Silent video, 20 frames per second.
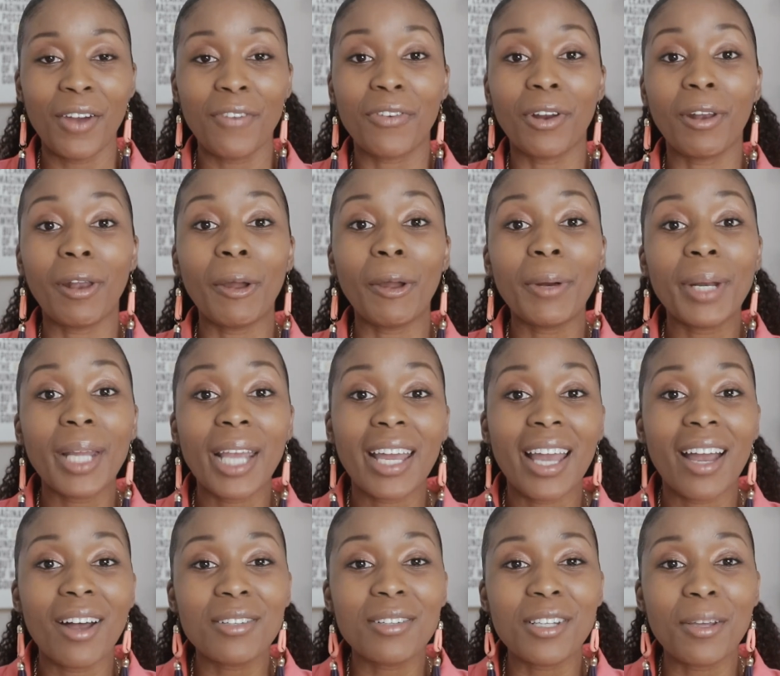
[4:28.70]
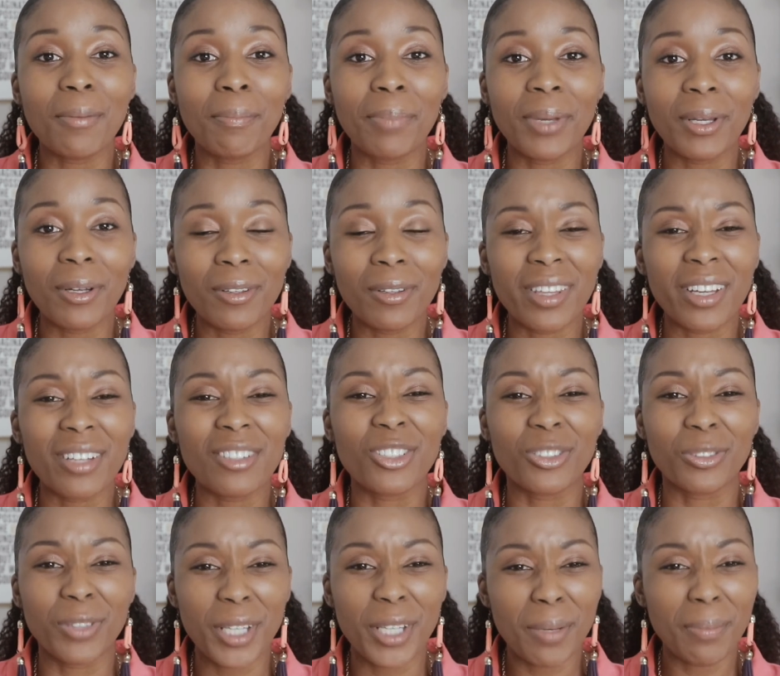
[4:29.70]
for learning how to build their
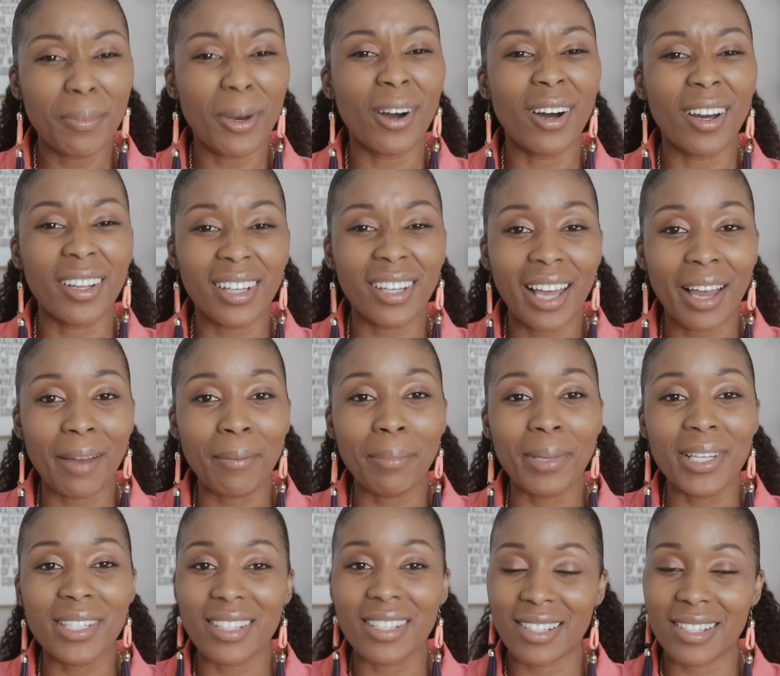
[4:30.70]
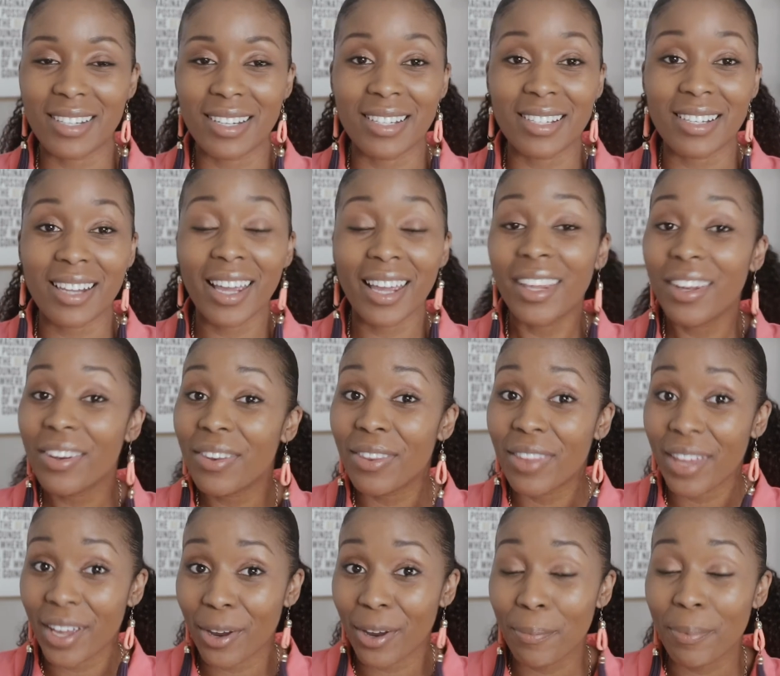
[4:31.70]
dream online businesses in
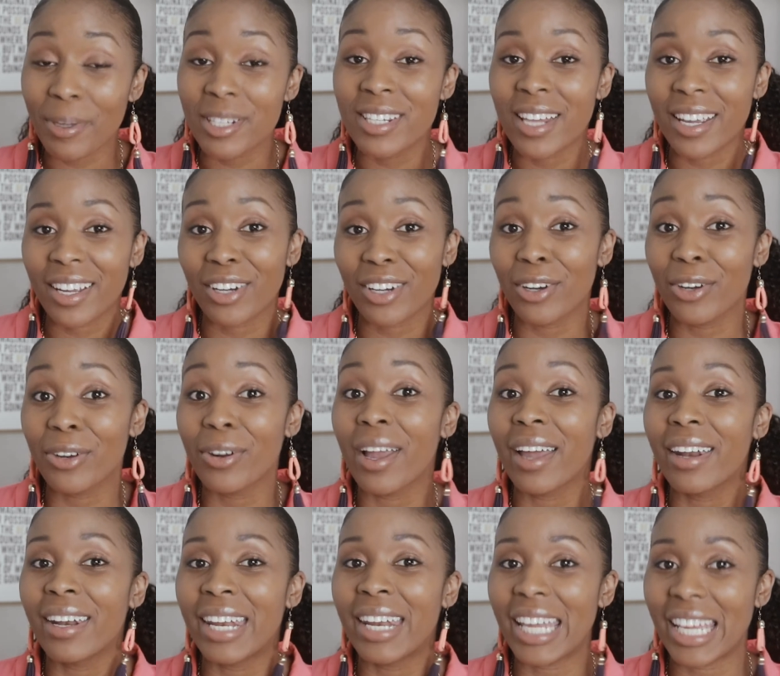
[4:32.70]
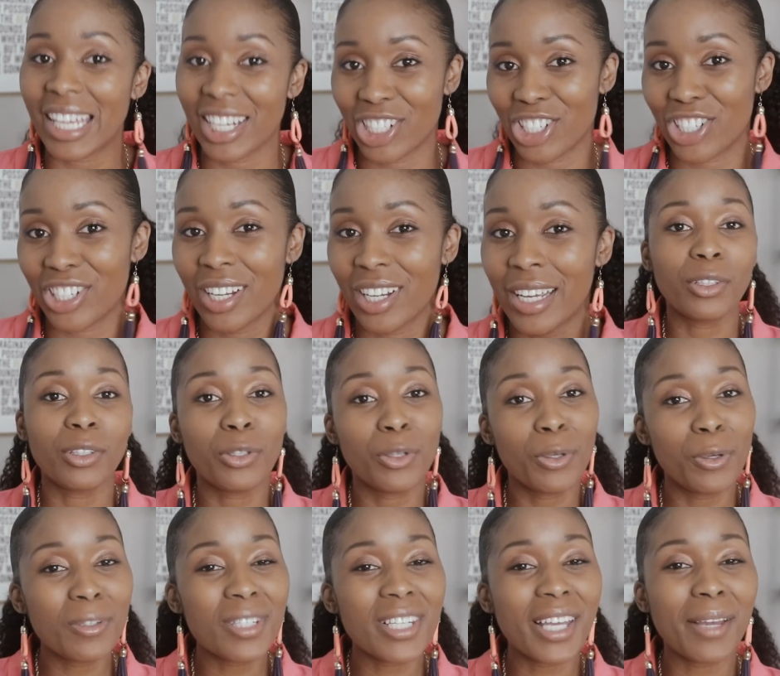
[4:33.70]
their particular niche.
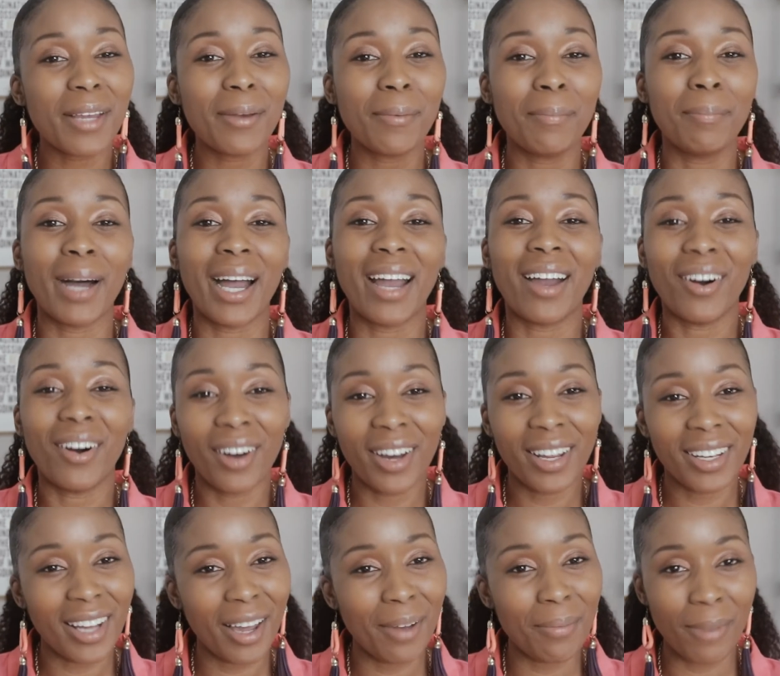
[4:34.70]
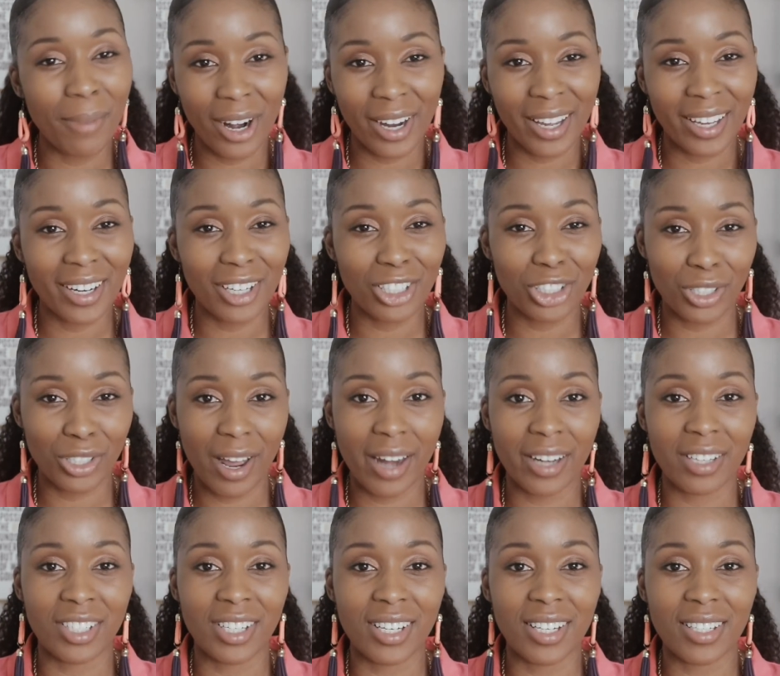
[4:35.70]
Using my online marketing
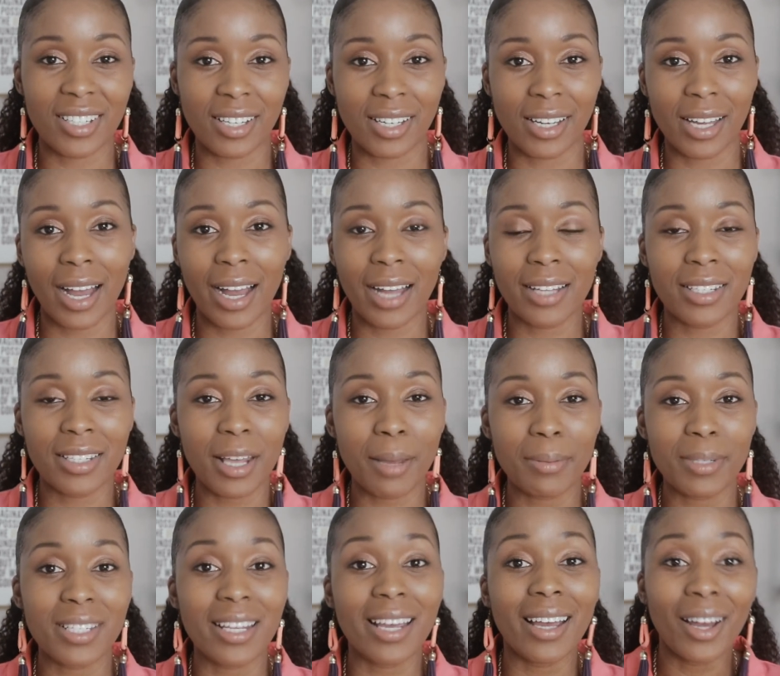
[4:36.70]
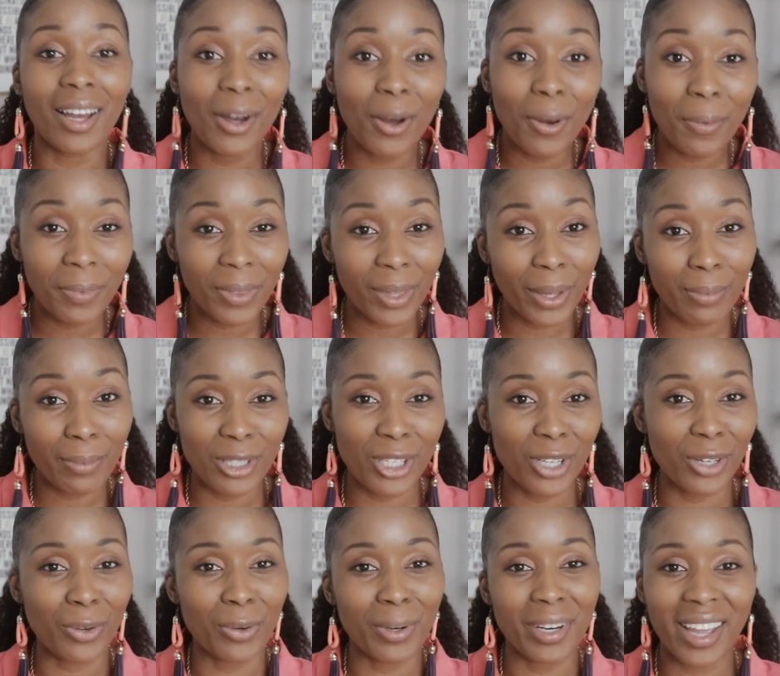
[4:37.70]
strategies and concepts to help them to
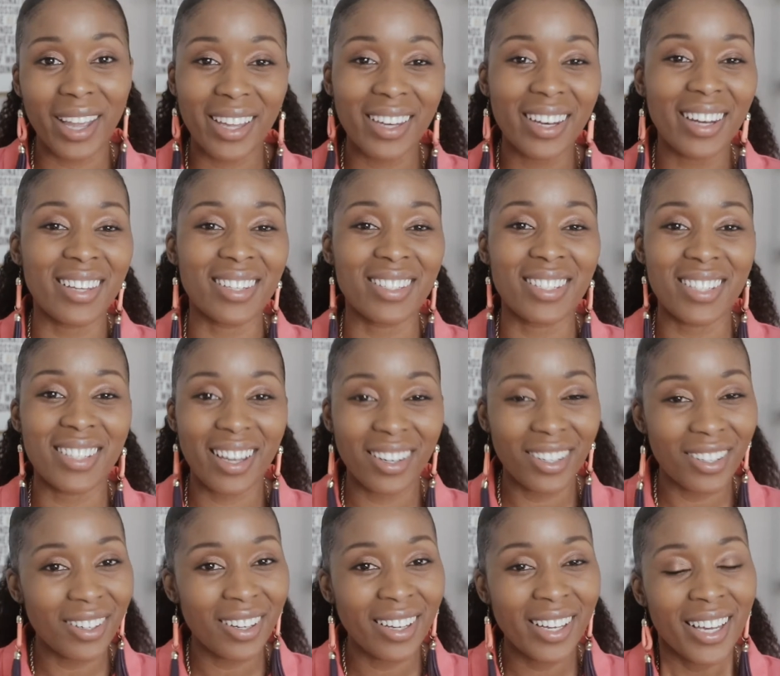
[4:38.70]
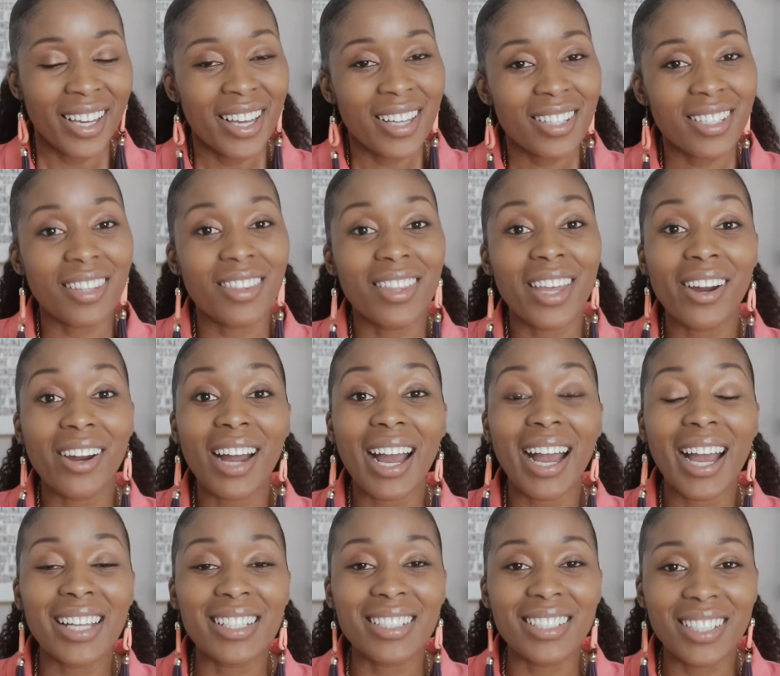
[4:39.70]
create and sell to their
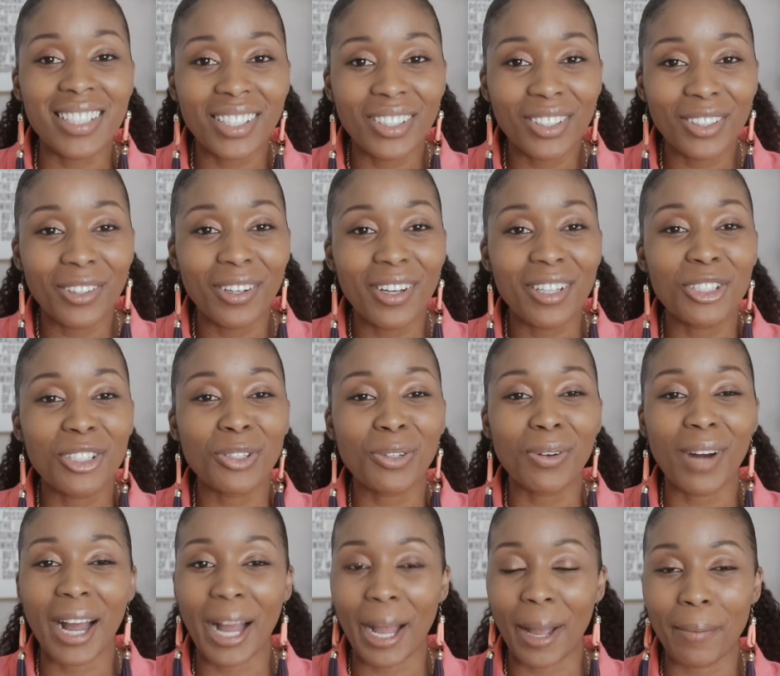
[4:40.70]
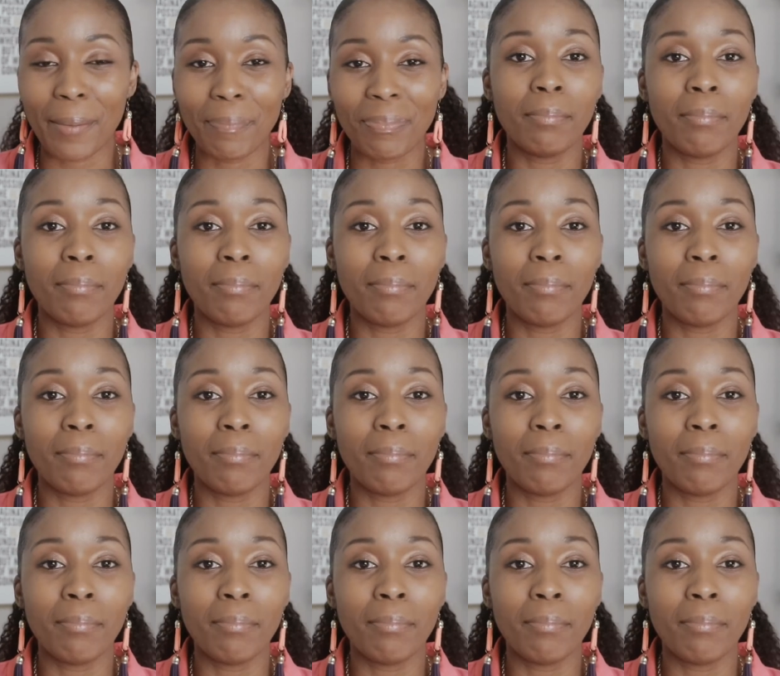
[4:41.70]
ideal tribe.